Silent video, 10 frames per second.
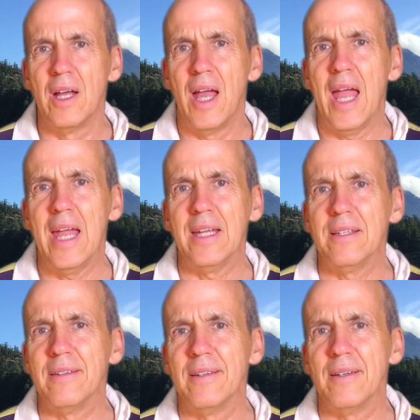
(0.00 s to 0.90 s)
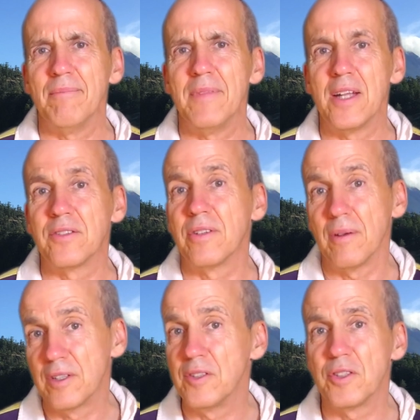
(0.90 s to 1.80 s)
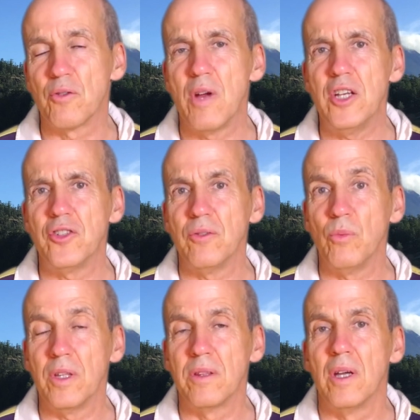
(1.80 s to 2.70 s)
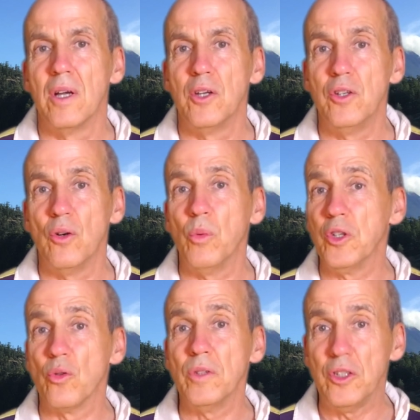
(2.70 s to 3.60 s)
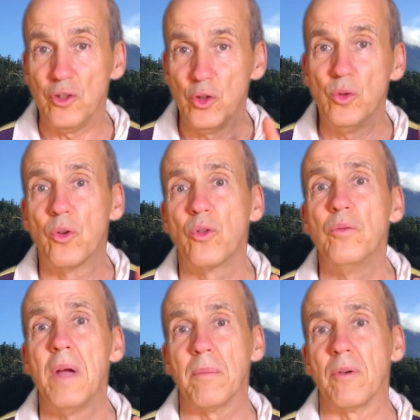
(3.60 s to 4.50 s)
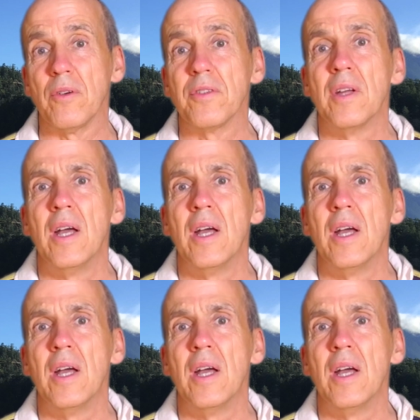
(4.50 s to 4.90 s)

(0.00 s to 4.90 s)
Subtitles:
And that's a consideration with when you're only 2 crew members.